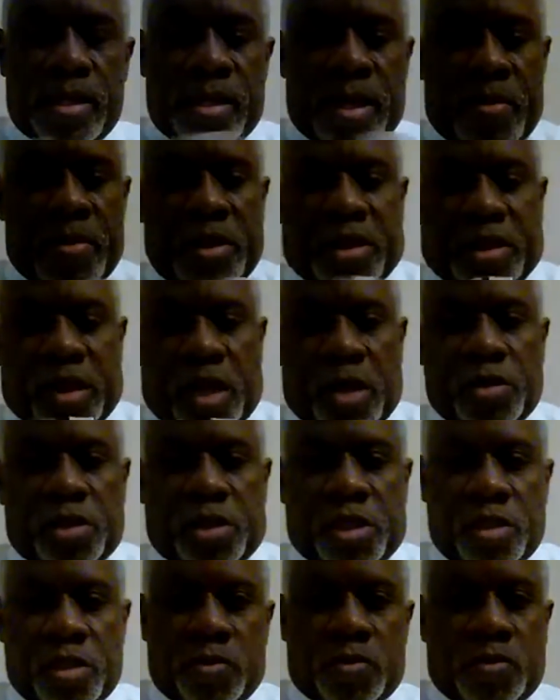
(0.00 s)
Let me
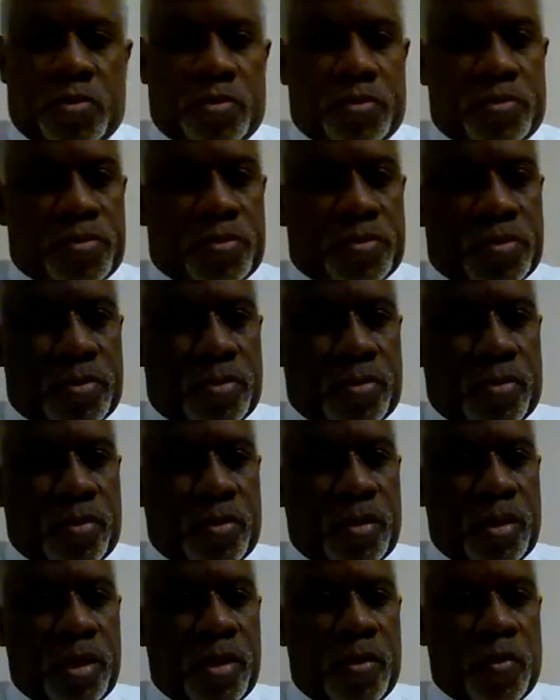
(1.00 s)
turn to
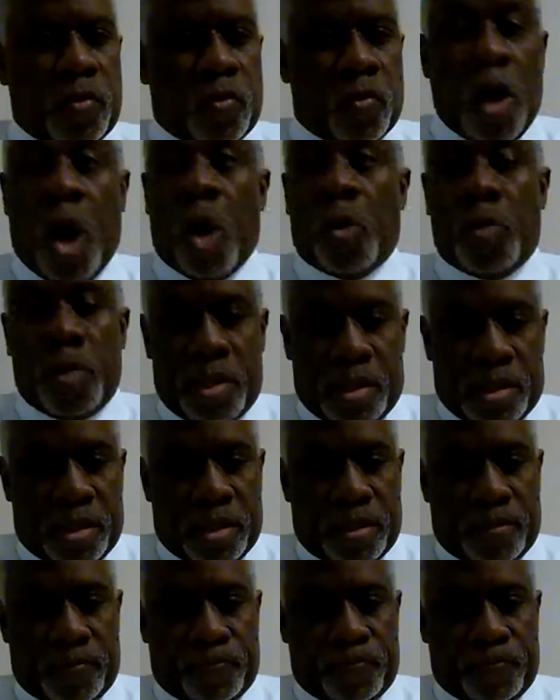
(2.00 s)
Romans.